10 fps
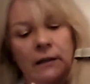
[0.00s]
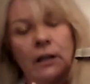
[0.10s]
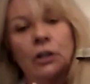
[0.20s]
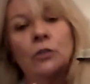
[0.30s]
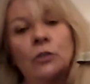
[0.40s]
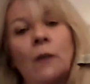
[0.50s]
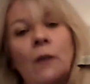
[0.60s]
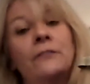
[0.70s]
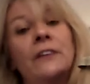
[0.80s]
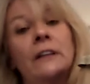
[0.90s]
You might
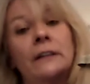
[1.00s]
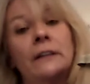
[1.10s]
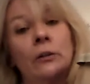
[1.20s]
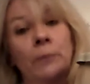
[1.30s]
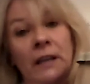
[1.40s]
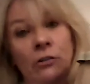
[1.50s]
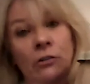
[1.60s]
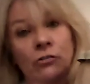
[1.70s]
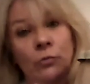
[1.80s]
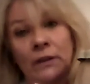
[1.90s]
feel a little
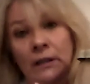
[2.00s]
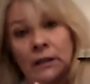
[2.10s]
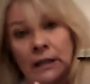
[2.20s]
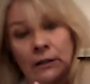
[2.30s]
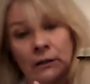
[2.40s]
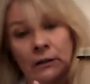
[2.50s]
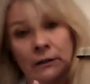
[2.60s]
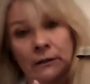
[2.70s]
pinch with the needle,